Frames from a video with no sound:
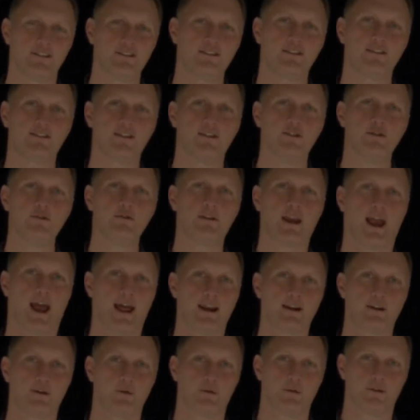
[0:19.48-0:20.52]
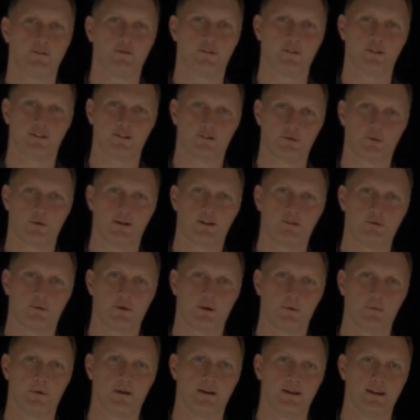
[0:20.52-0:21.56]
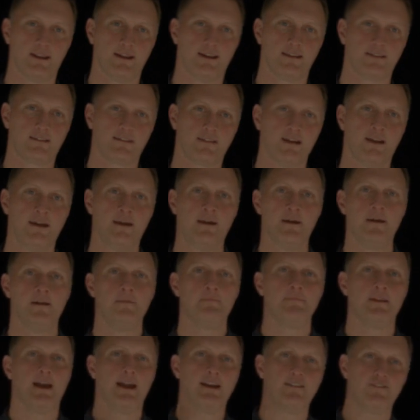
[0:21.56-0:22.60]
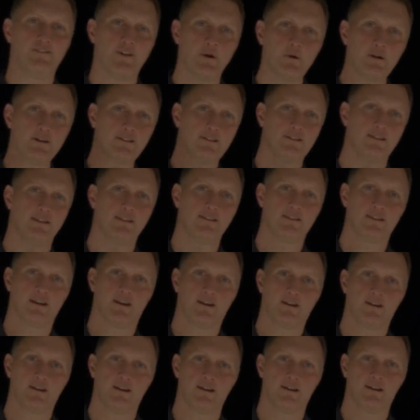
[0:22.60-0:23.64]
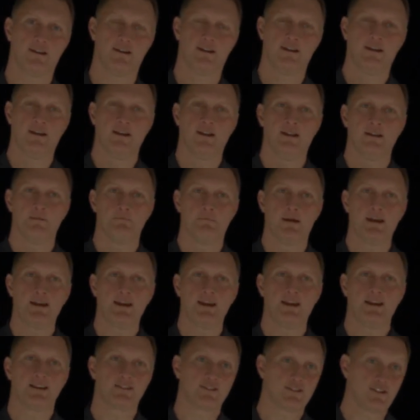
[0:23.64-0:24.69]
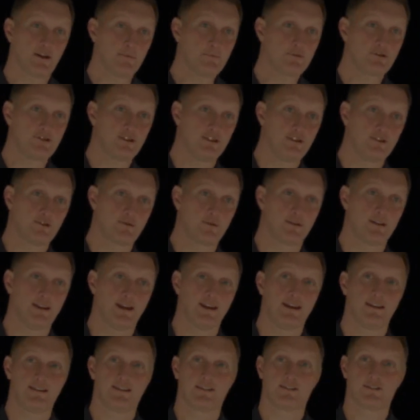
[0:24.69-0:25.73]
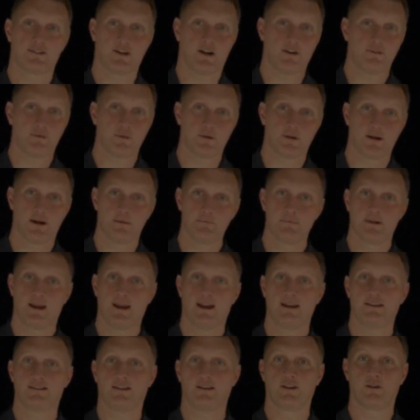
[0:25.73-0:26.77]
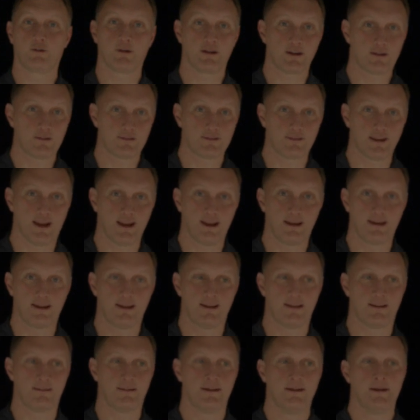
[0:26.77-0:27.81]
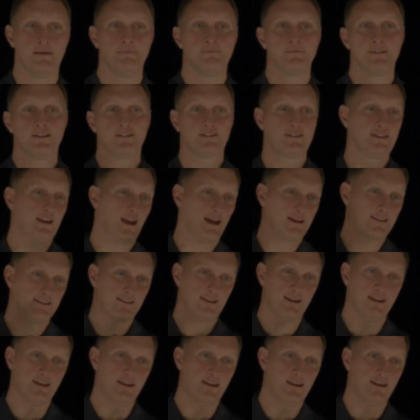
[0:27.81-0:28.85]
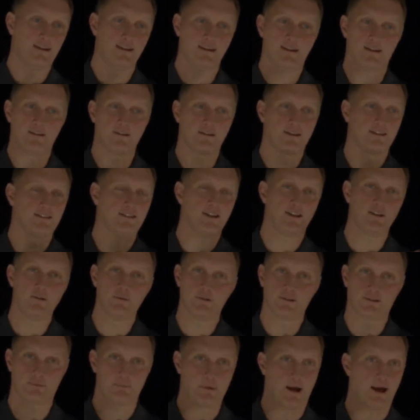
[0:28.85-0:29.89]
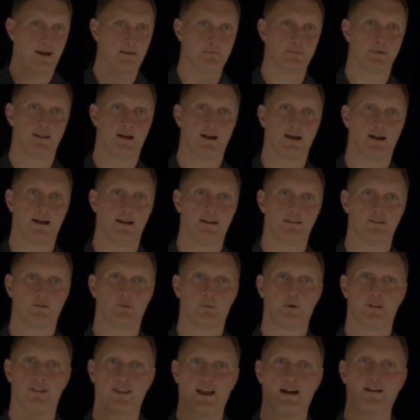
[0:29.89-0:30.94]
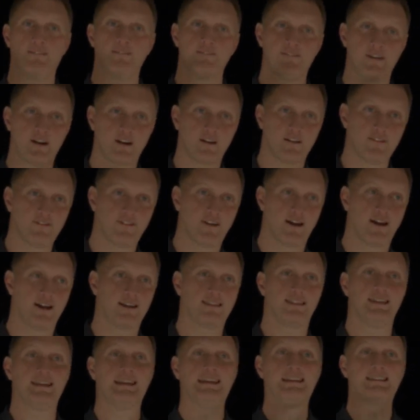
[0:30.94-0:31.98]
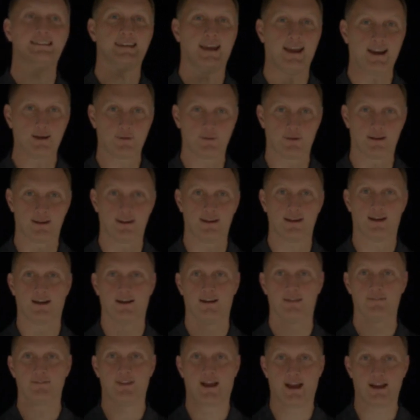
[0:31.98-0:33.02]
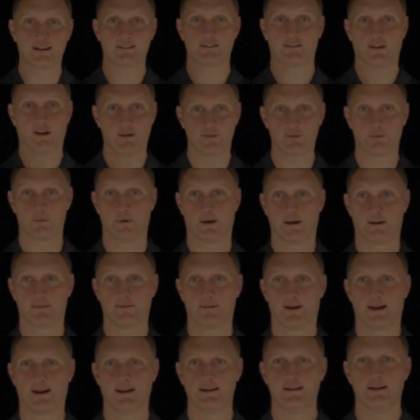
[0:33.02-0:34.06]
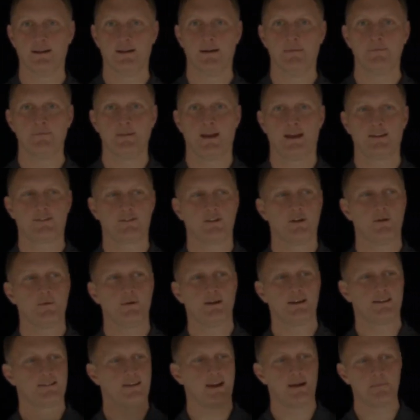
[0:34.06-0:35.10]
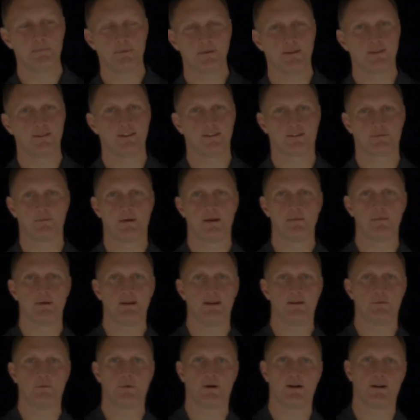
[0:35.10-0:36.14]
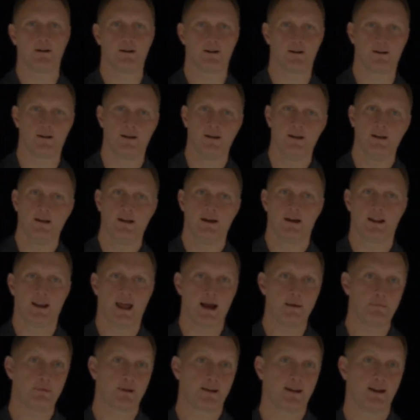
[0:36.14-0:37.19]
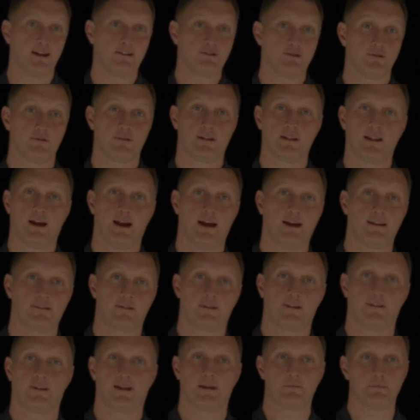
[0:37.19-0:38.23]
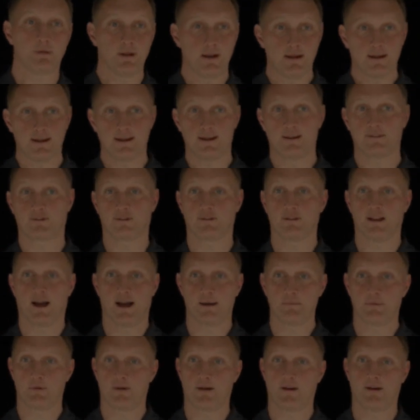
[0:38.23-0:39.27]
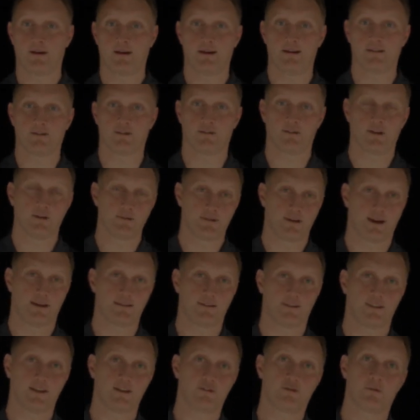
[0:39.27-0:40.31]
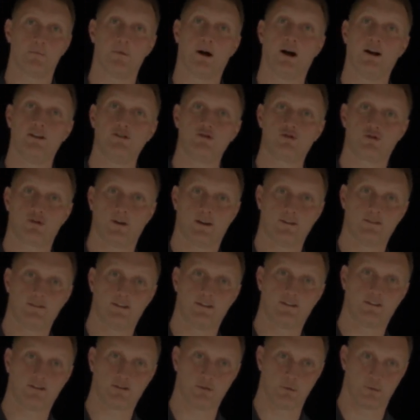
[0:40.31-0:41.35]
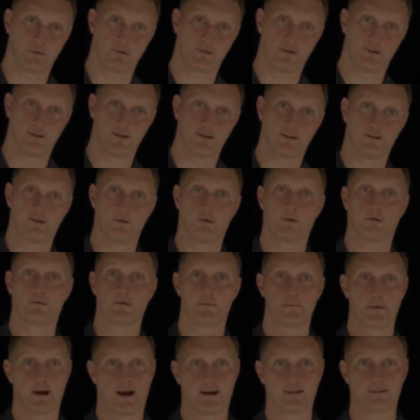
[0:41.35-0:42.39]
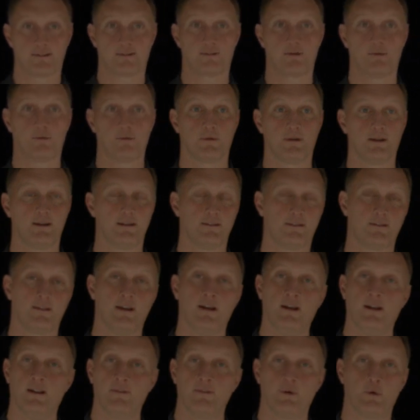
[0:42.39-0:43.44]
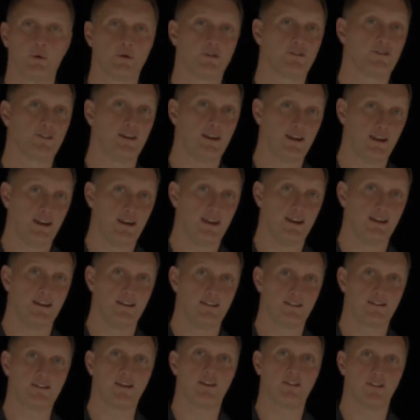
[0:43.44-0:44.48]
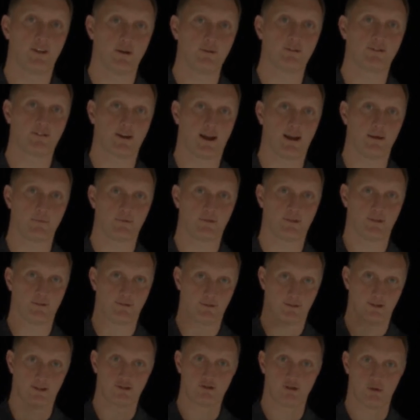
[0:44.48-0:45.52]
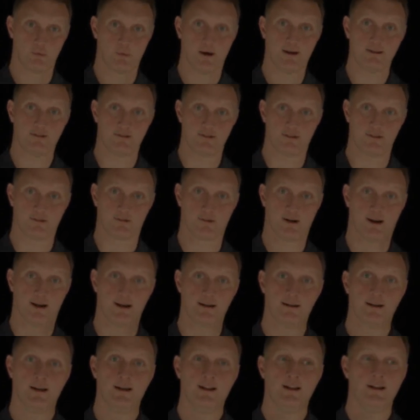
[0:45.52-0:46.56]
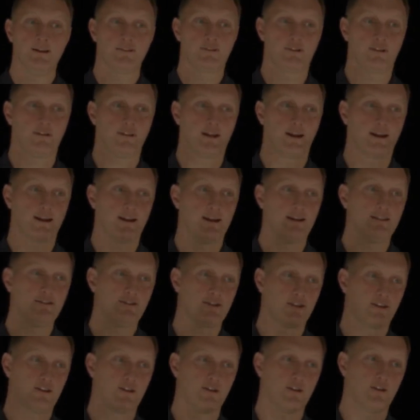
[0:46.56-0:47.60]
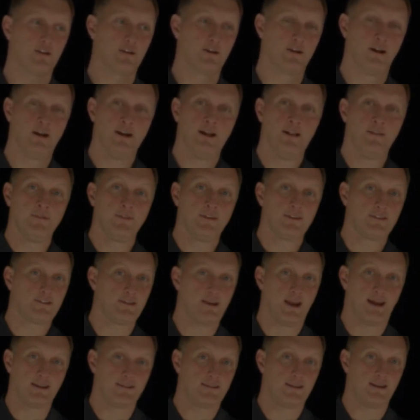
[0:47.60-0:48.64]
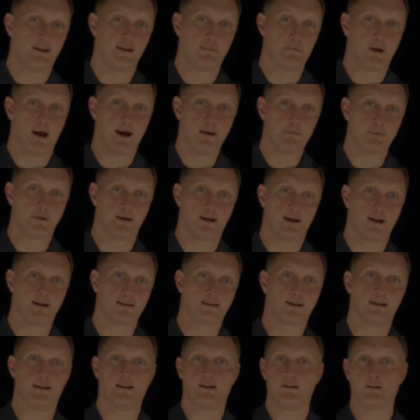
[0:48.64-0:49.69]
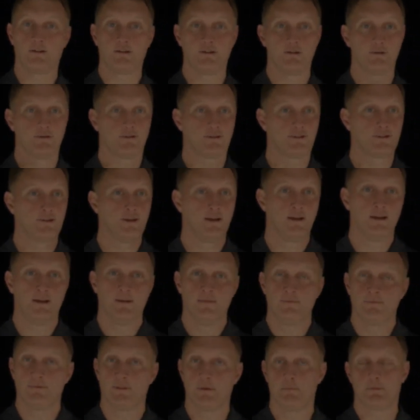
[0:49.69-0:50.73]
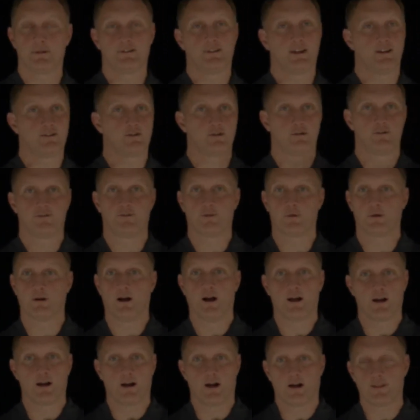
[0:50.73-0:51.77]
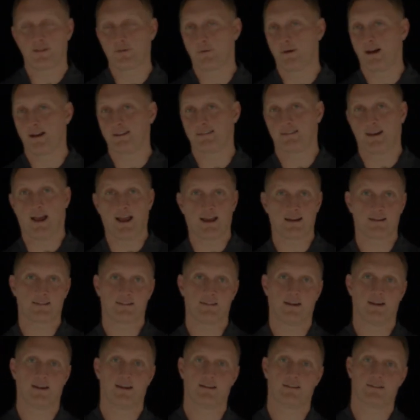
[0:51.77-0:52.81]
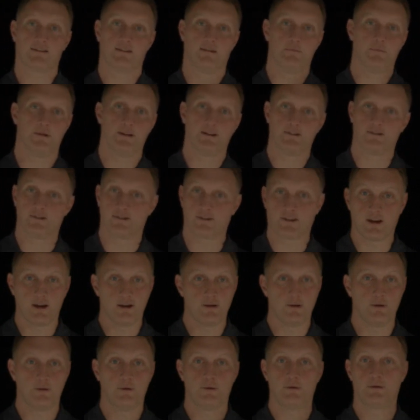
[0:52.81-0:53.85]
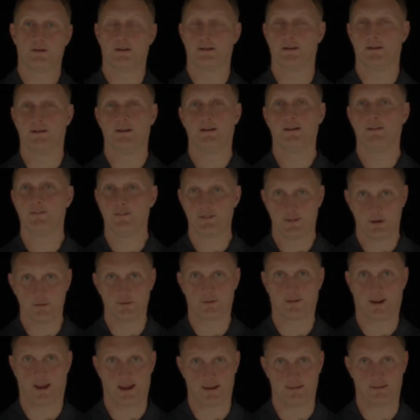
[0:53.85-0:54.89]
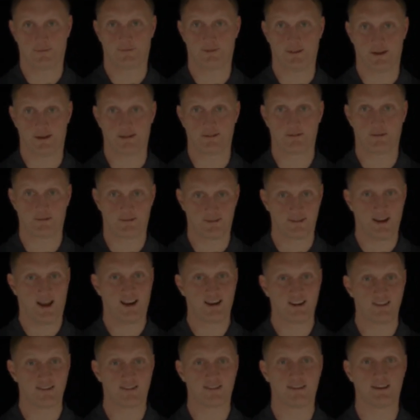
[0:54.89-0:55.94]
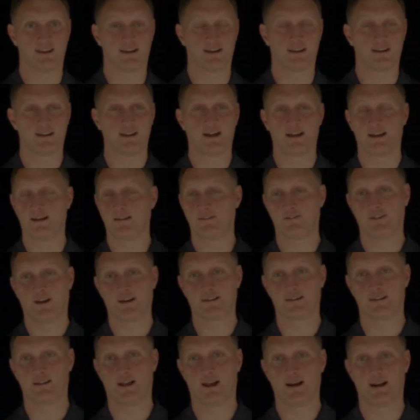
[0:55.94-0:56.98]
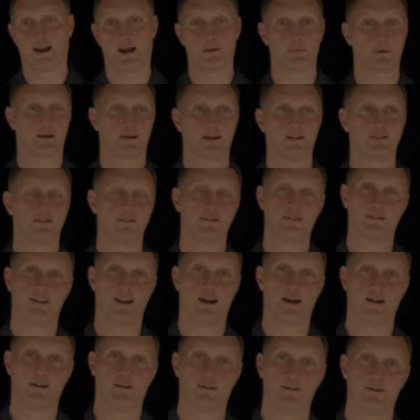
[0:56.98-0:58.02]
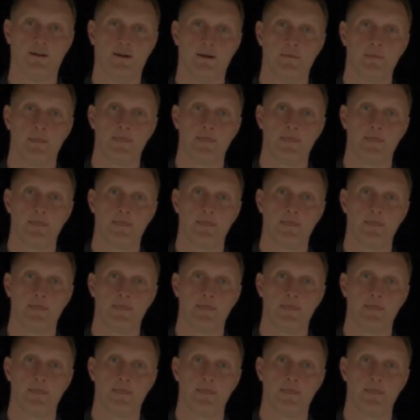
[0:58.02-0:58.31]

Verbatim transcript: this is a new category for the 2021 list, and it focuses on making assumptions related to software updates and critical data, CI/CD, continuous pipelines without verifying the integrity of that software, right? And so an example of this may be where an application relies on like plugins or libraries or those kinds of things from untrusted sources or repositories or CDNs, those types of situations, right? So like an insecure CI/CD pipeline can introduce the potential for unauthorized access and malicious code and those kinds of things. So it's not a good thing. And in fact, a lot of applications now